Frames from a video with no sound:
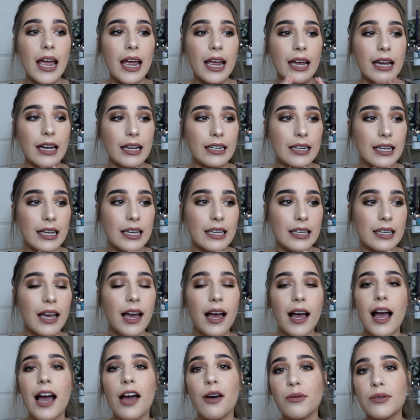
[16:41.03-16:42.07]
And
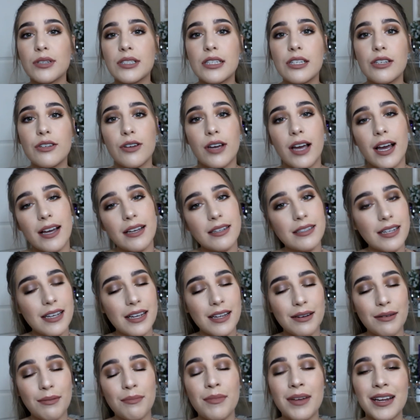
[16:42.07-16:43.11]
yeah, I will see you guys in